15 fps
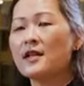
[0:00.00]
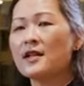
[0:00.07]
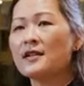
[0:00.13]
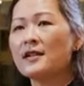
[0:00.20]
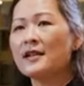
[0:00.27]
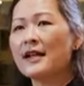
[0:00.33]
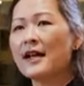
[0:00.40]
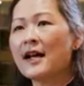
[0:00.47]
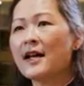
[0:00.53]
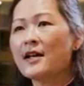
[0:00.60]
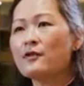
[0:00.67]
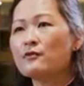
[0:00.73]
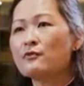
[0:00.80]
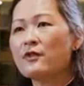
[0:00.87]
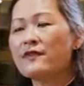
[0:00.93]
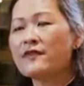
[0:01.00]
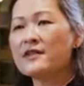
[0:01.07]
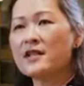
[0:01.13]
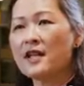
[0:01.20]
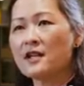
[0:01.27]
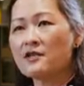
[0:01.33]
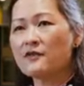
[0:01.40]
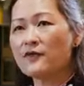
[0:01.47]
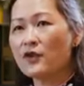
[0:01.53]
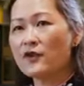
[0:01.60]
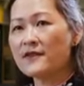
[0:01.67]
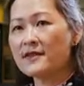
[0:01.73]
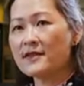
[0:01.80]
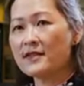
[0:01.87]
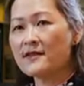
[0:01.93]
in an eye with stage 4
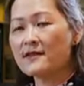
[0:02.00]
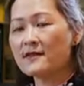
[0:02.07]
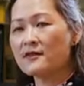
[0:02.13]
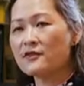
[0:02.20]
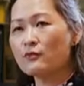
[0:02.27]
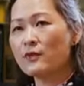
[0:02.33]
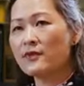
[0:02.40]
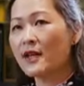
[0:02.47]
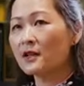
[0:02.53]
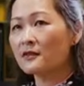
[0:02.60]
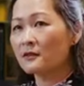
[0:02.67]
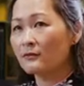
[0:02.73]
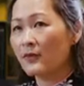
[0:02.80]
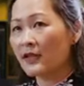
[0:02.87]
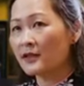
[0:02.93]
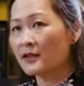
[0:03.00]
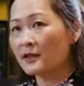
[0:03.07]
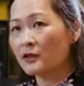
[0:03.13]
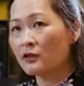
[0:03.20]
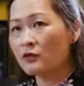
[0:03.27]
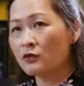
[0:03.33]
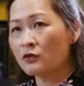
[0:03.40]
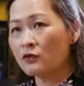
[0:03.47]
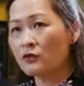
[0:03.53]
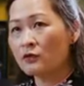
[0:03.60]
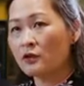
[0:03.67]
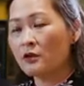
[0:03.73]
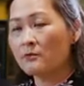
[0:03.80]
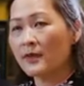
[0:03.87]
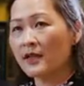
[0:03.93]
schisis without the macular
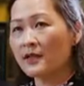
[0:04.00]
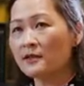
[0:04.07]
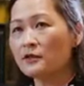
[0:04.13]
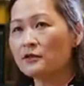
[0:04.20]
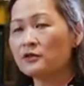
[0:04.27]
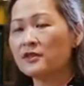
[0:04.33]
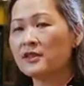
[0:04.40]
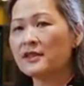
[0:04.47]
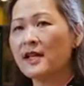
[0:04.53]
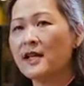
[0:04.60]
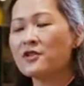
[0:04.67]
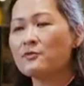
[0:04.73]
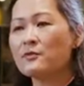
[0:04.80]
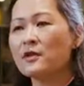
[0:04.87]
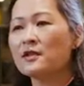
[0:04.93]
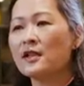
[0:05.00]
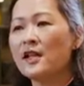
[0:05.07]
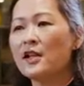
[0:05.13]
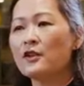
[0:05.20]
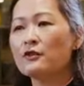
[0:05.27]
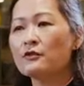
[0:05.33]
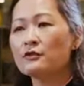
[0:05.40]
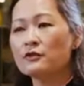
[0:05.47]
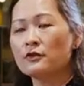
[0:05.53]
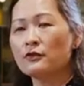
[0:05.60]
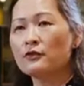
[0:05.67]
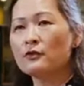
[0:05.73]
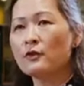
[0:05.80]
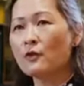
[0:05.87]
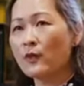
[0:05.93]
hole or macular hole detachment, you
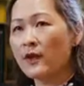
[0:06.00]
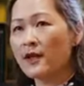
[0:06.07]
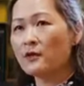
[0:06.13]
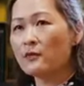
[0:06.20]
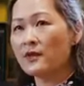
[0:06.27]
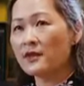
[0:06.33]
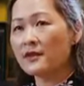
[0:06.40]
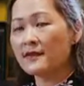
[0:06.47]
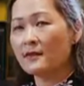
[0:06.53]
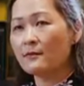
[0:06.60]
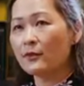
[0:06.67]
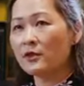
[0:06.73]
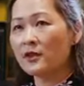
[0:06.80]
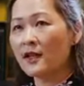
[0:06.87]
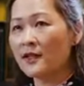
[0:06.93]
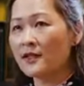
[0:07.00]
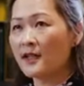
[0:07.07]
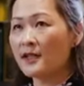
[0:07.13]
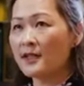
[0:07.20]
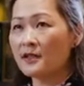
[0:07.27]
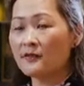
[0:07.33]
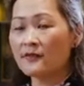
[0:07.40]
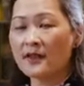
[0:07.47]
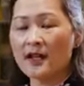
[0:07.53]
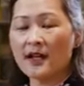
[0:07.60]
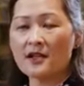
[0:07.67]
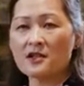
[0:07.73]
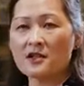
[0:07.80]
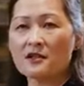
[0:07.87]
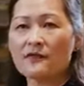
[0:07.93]
could do away with a tamponade and leave the
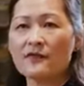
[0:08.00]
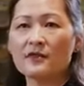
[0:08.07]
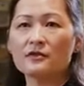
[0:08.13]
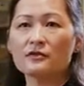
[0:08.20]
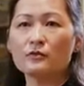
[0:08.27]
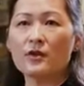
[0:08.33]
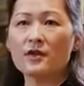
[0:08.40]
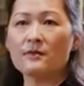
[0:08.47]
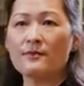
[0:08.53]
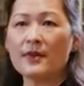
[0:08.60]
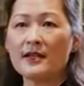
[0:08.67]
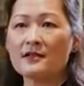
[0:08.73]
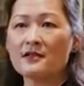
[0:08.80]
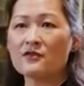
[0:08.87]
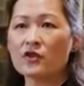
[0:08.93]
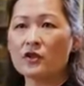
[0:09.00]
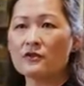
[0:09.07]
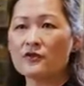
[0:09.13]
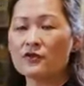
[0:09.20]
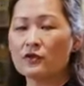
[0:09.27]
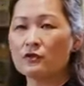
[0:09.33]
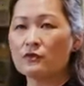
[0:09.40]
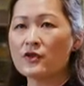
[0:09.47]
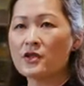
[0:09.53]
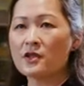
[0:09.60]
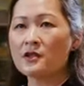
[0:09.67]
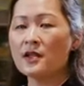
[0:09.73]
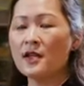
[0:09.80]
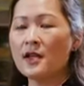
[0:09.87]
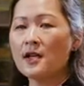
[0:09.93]
eye just filled with balanced salt
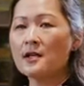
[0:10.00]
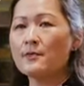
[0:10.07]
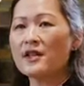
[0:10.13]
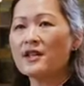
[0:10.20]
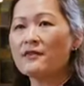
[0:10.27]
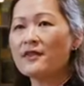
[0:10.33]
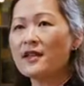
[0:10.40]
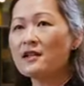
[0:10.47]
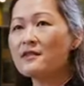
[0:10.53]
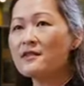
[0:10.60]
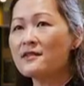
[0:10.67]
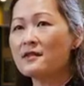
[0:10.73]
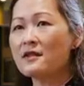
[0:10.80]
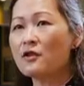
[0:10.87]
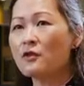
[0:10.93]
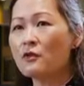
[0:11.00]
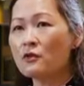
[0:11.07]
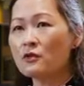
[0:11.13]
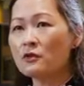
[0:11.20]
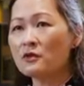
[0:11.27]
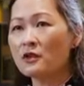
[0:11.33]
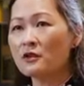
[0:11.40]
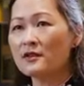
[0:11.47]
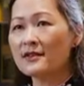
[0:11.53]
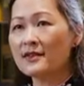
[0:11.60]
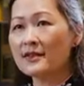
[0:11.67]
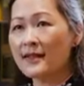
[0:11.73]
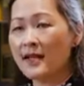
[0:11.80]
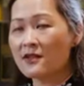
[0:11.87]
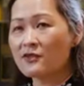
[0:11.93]
solution. But if there is a hole or a
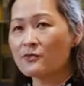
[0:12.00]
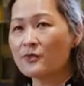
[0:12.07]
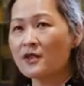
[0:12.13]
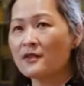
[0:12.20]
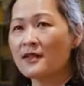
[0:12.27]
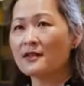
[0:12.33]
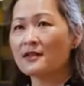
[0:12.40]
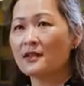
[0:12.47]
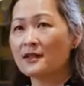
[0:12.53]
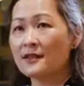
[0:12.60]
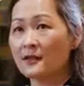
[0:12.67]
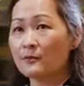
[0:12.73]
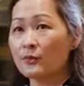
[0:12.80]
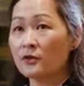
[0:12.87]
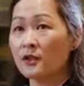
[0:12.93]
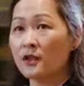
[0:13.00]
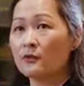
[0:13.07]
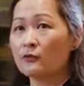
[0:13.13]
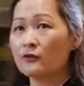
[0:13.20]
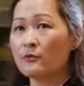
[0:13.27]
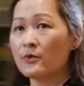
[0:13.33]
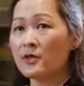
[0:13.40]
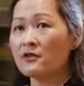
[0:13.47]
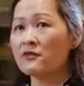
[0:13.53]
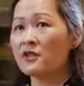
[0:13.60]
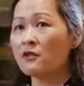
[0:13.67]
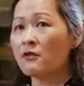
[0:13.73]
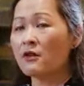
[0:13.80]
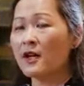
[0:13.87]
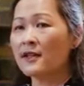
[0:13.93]
detachment, then tamponade would be
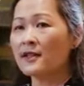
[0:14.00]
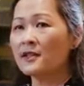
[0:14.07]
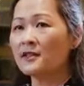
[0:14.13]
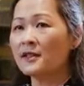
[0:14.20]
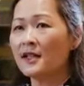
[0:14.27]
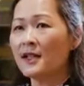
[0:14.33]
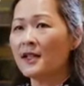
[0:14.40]
required.